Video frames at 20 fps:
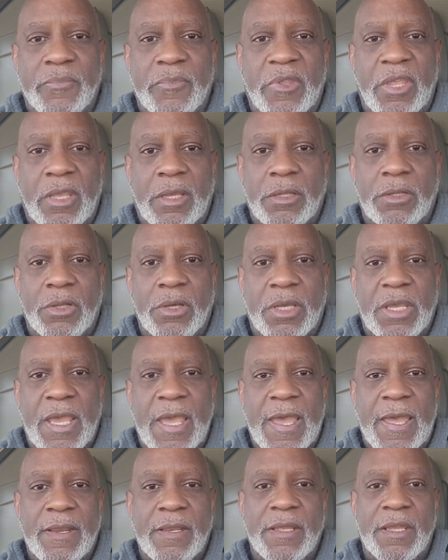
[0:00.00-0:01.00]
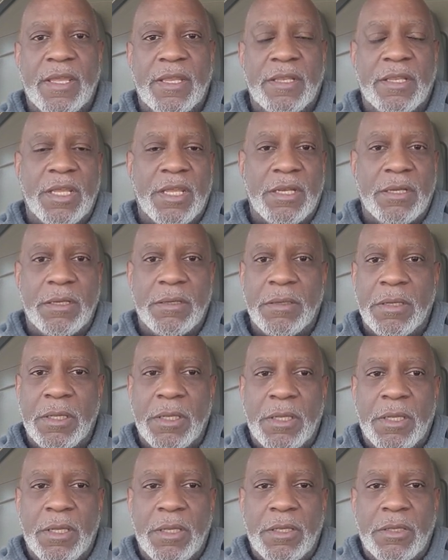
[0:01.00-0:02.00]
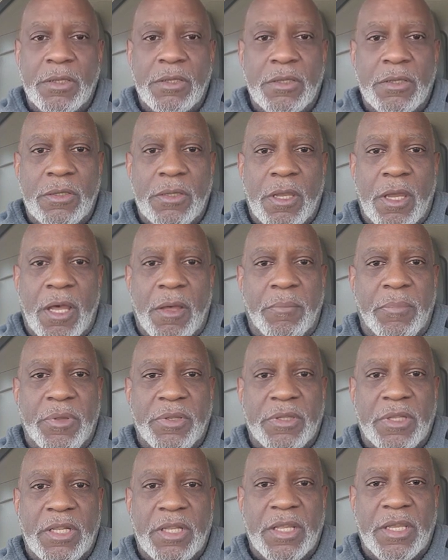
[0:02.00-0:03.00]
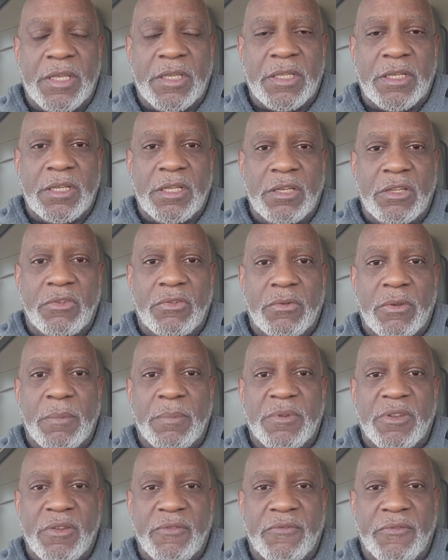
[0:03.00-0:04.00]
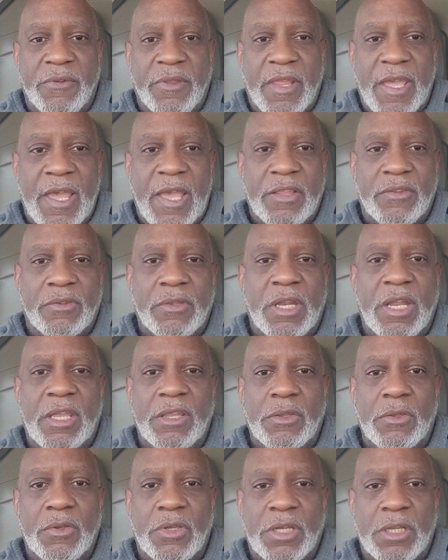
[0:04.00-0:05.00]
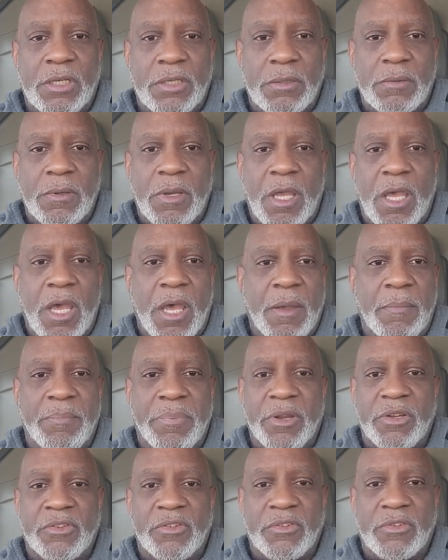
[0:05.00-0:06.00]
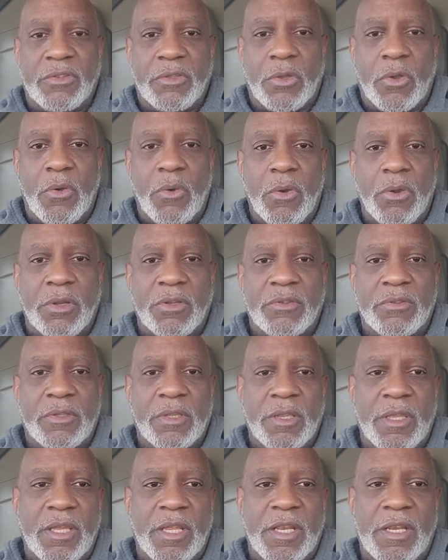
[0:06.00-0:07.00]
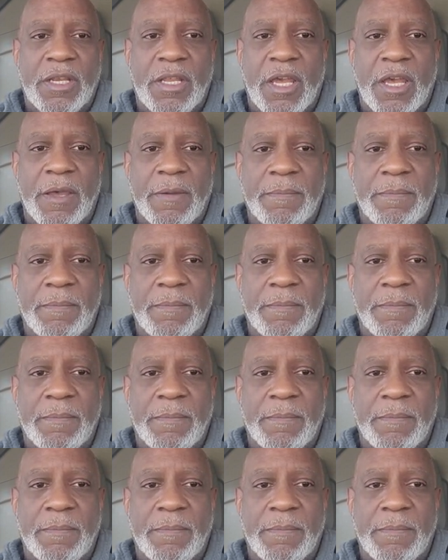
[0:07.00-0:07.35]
take a look at, and then I'll put the link in the description for that so that you can purchase the course. And